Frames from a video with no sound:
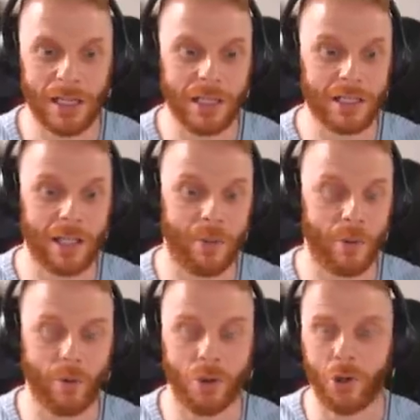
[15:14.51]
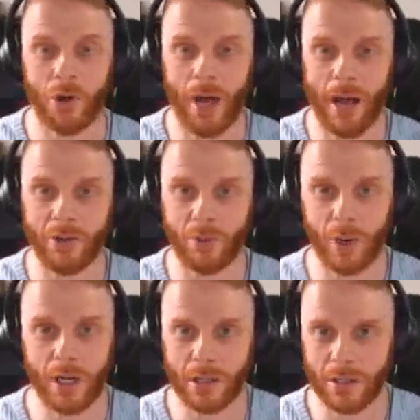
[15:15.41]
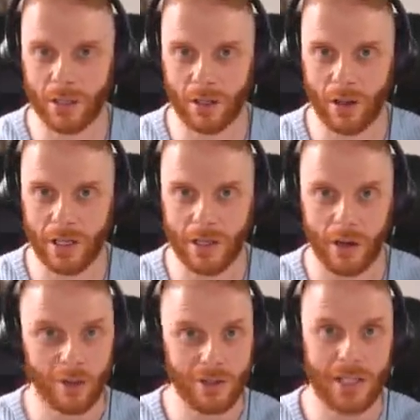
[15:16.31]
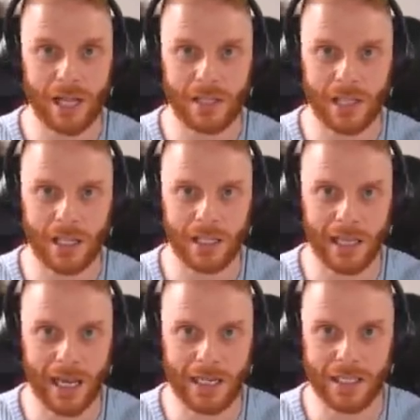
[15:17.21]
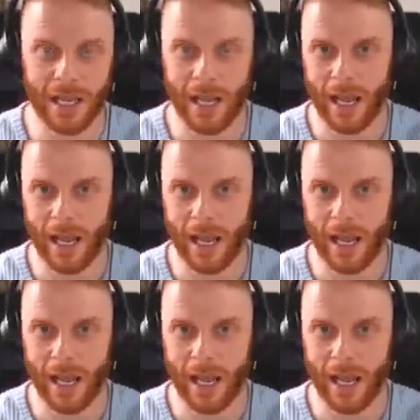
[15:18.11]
This template will show you how to word it so the client understands that that's the case